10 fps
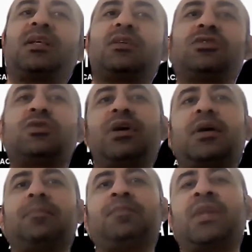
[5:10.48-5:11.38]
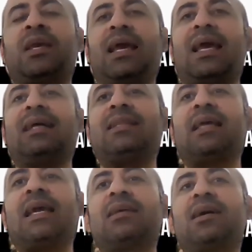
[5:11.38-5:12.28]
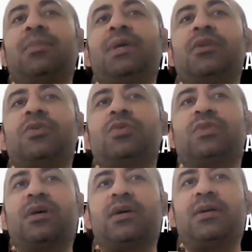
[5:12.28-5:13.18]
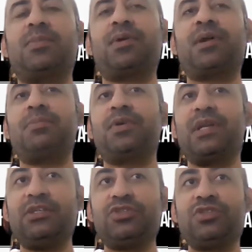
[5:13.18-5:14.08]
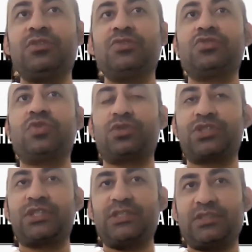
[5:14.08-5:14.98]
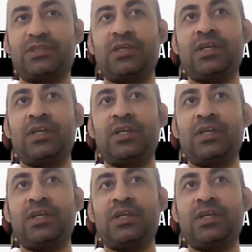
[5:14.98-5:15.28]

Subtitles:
So yeah, and then coming to the preparation sources.